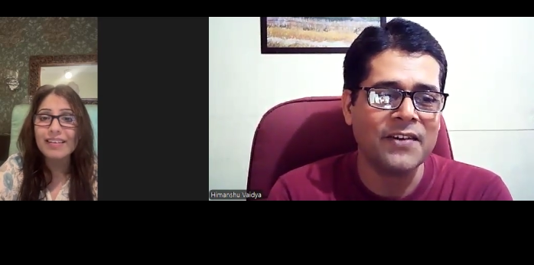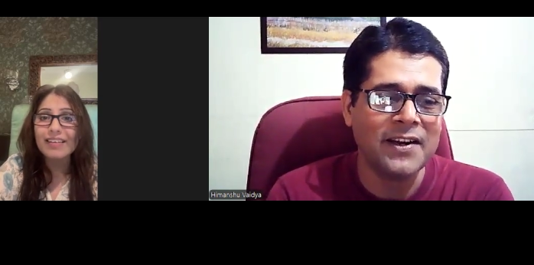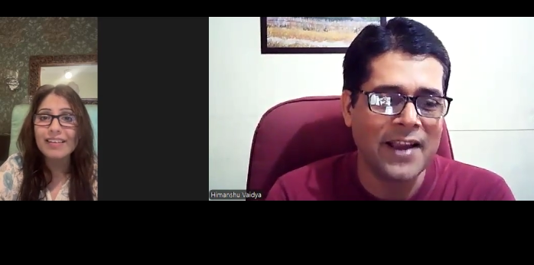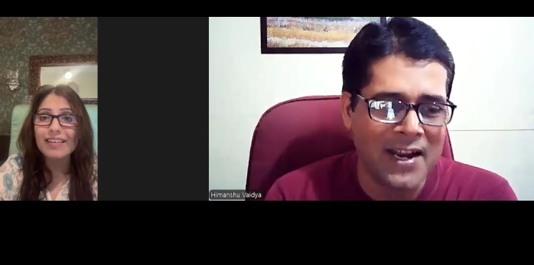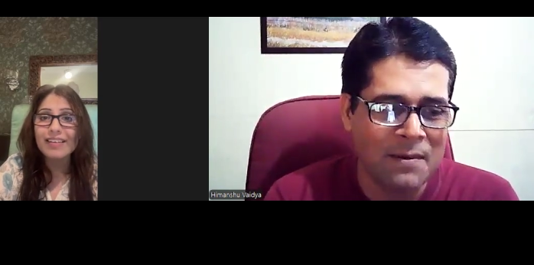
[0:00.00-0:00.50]
Speaker 1: in
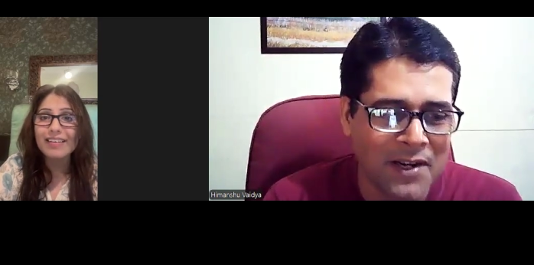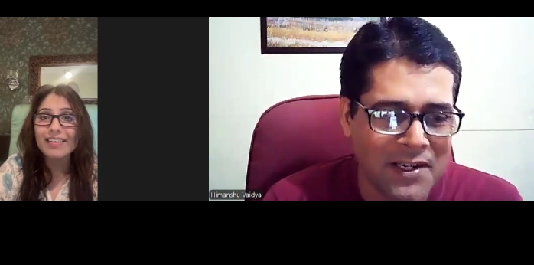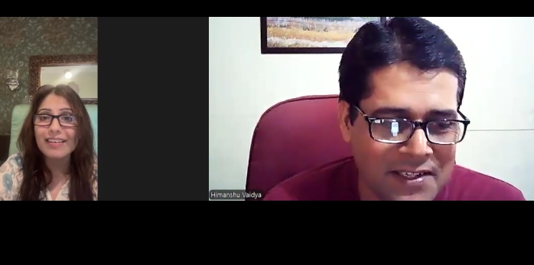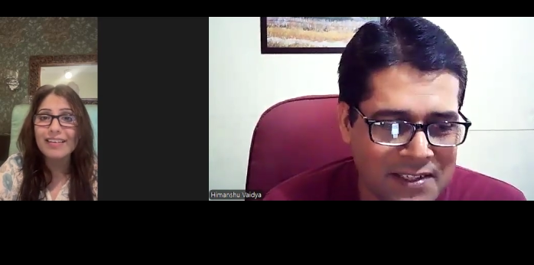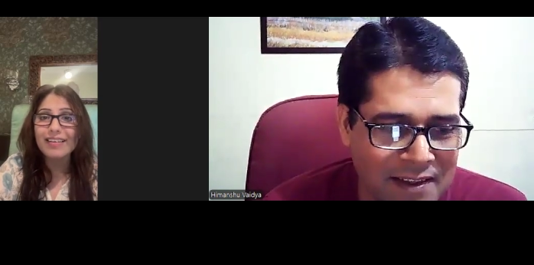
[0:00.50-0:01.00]

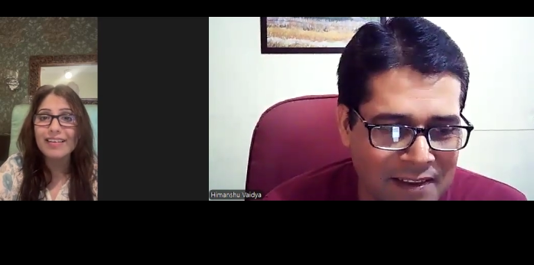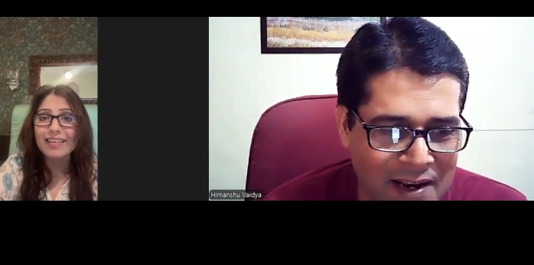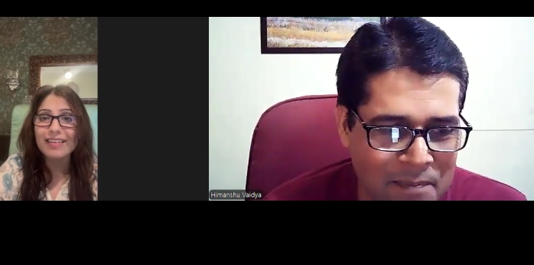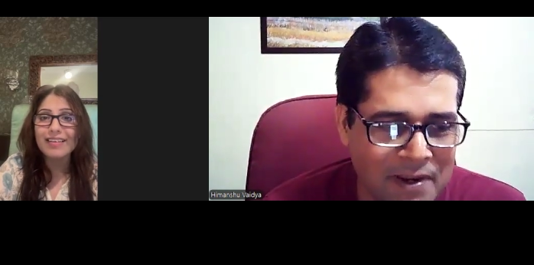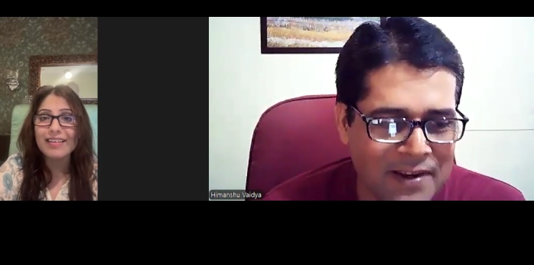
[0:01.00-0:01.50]
animal-assisted
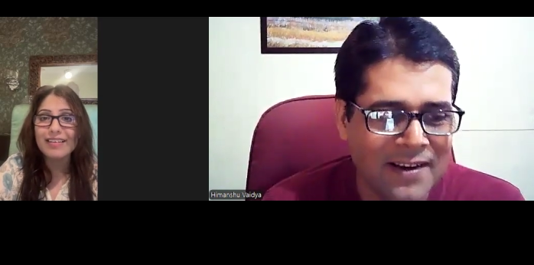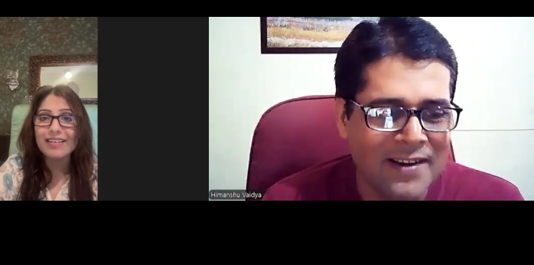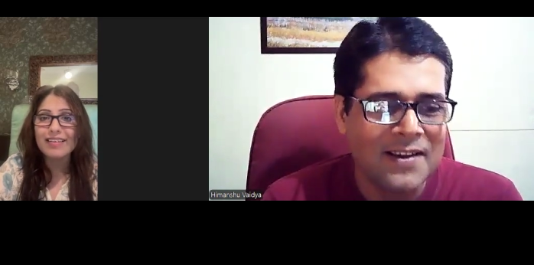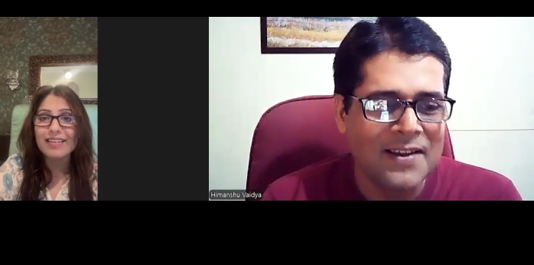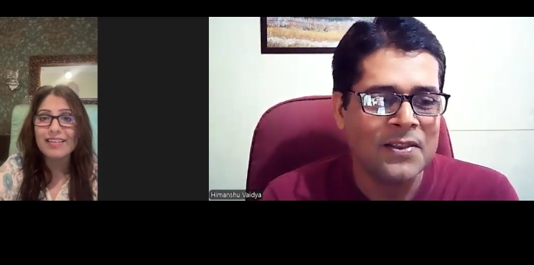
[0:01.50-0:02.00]
therapy,
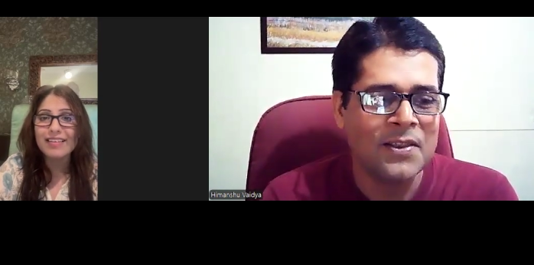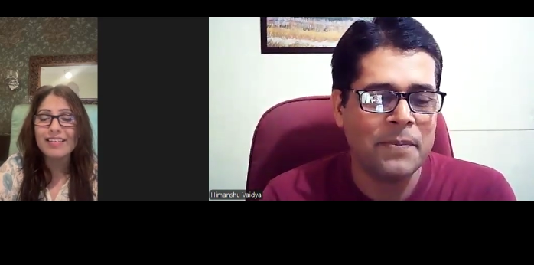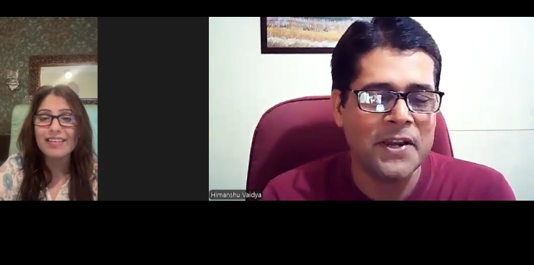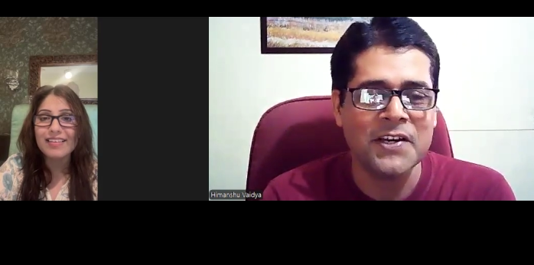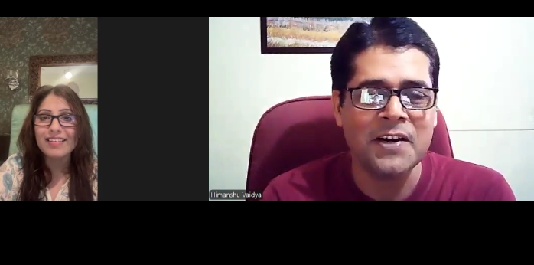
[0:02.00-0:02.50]
the
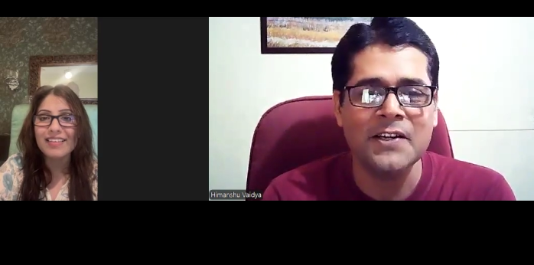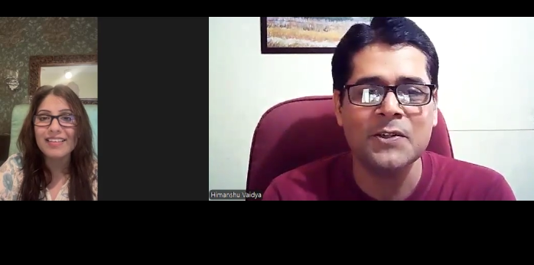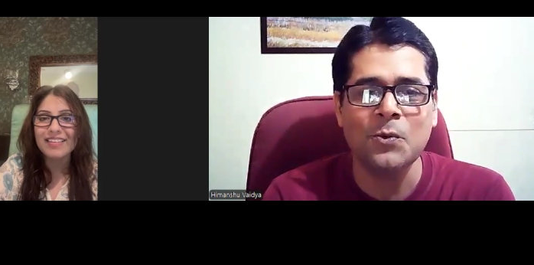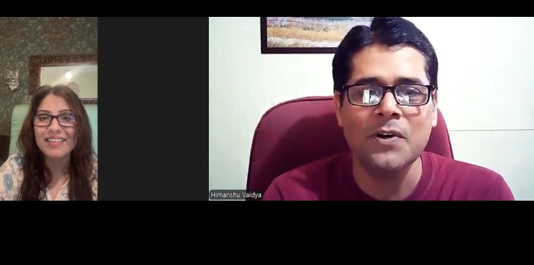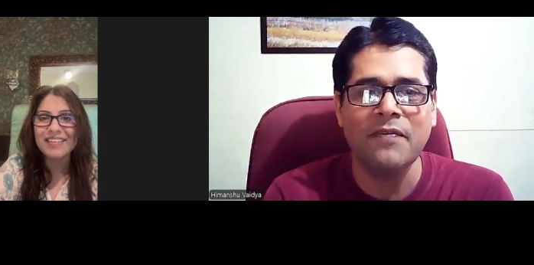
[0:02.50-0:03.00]
patient is
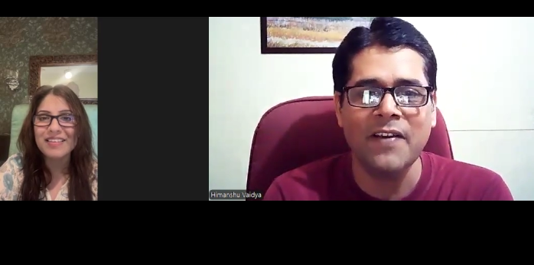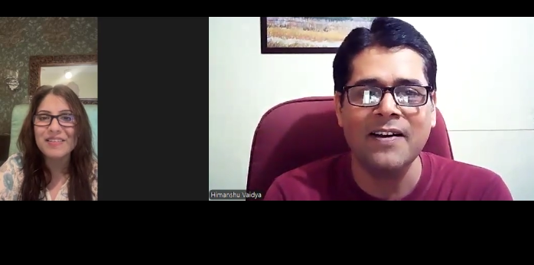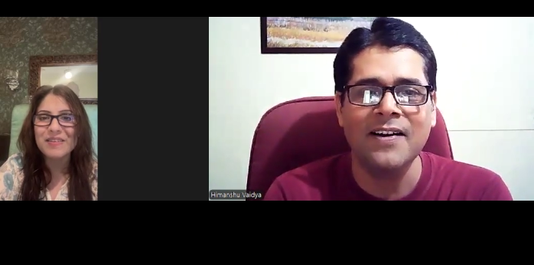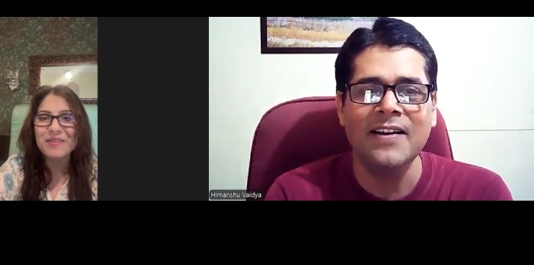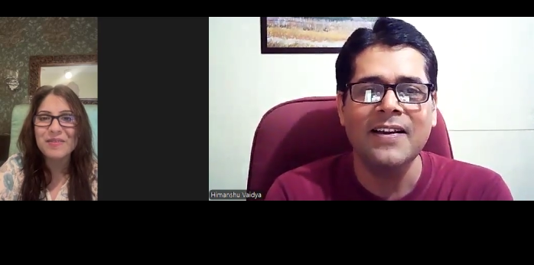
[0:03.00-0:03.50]
too
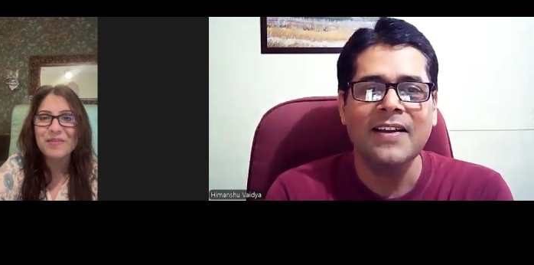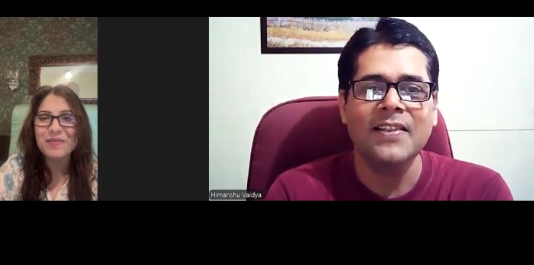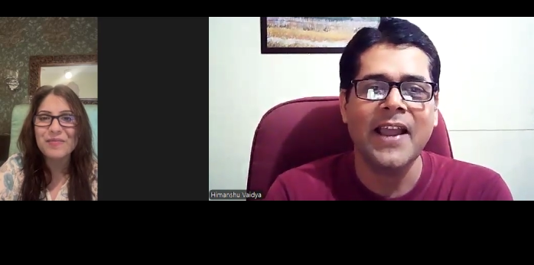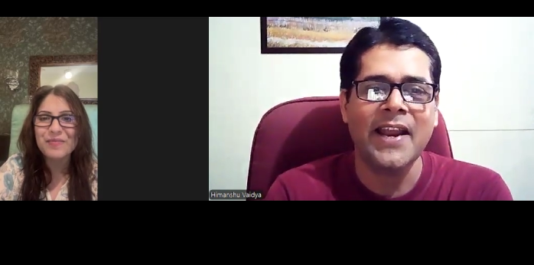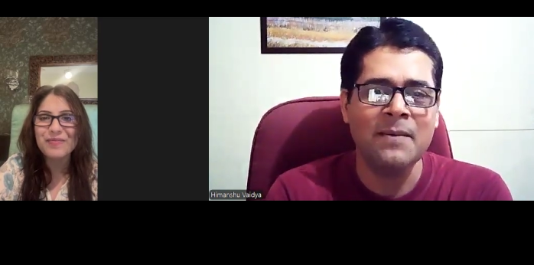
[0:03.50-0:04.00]
difficult,
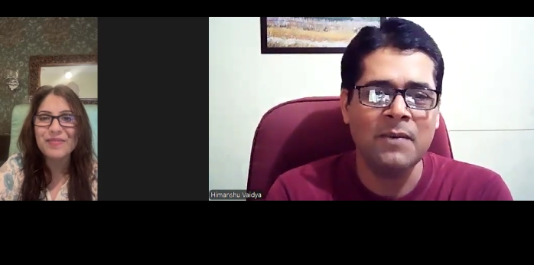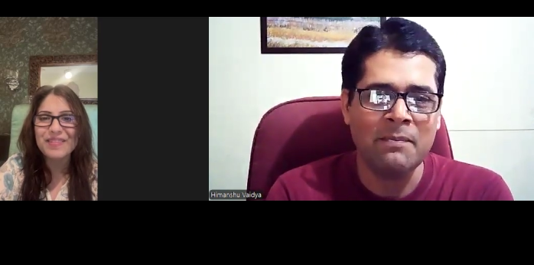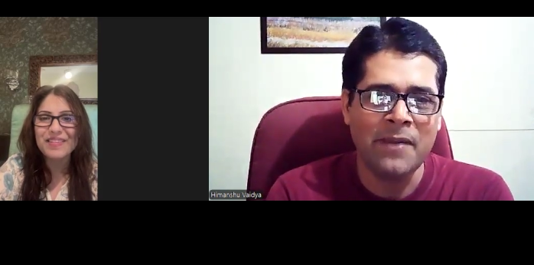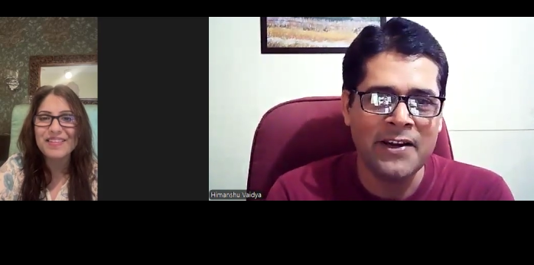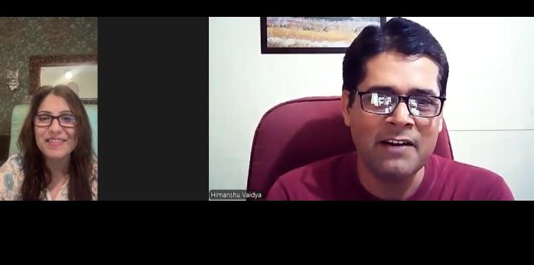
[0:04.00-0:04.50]
the animal
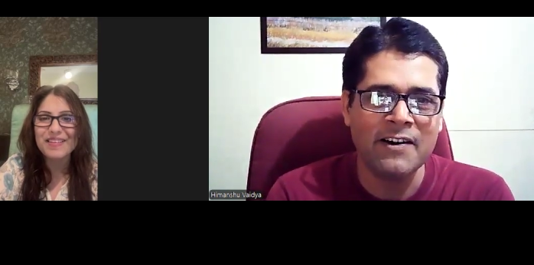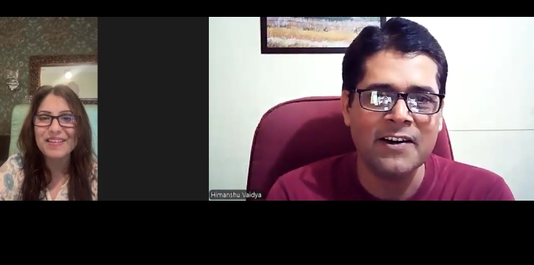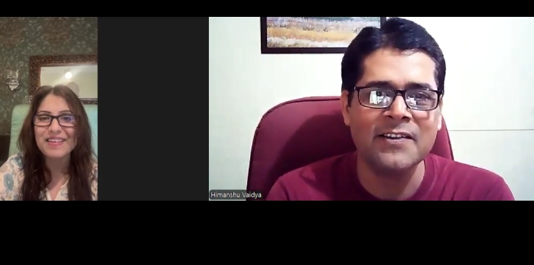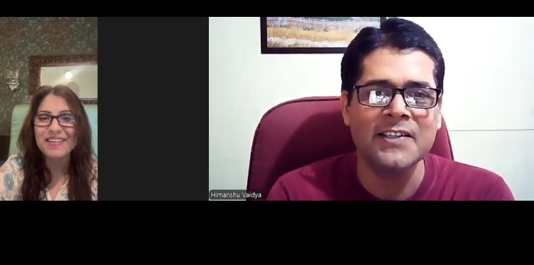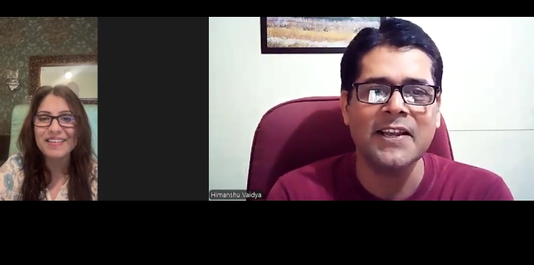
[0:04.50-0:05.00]
may need
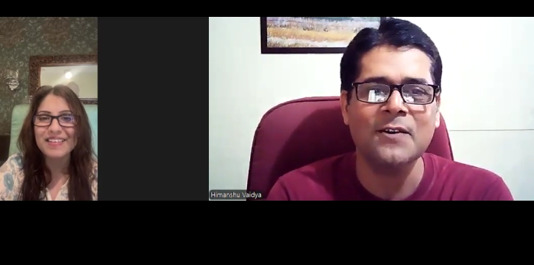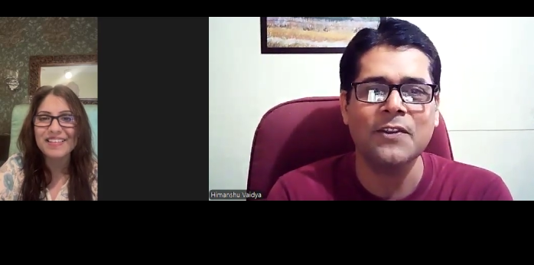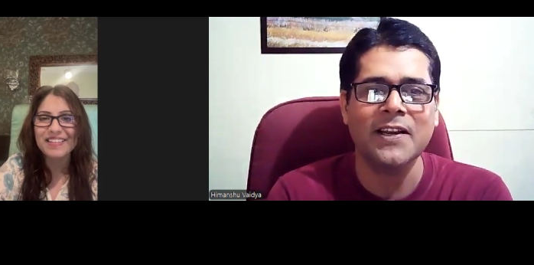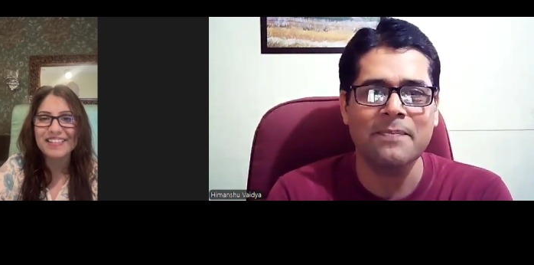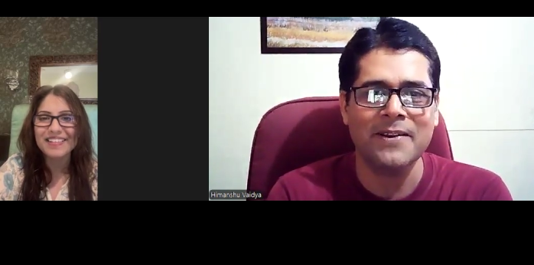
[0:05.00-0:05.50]
veterinary
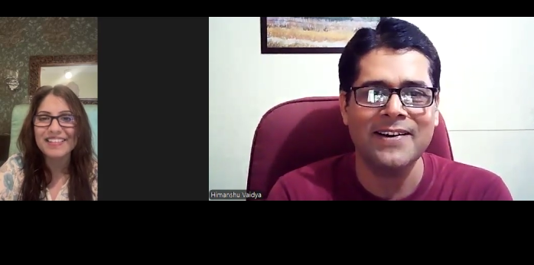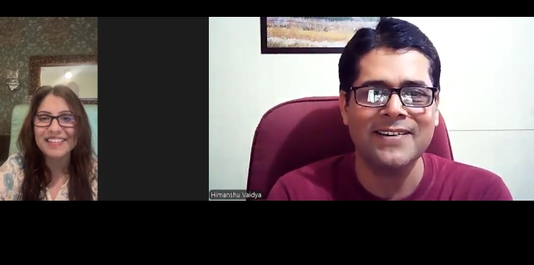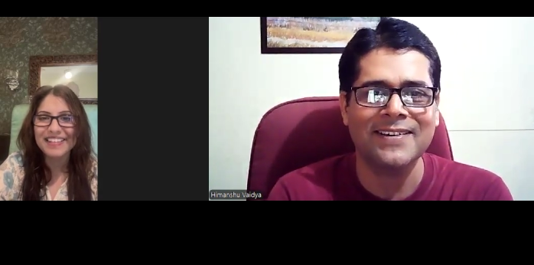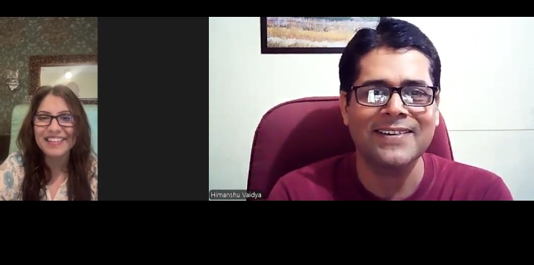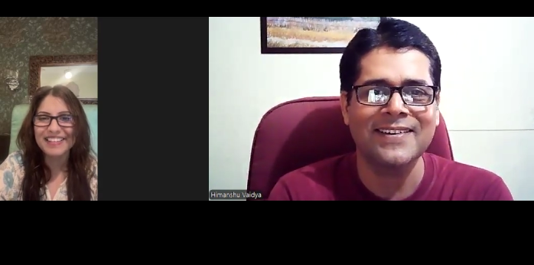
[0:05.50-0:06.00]
psychotherapy later.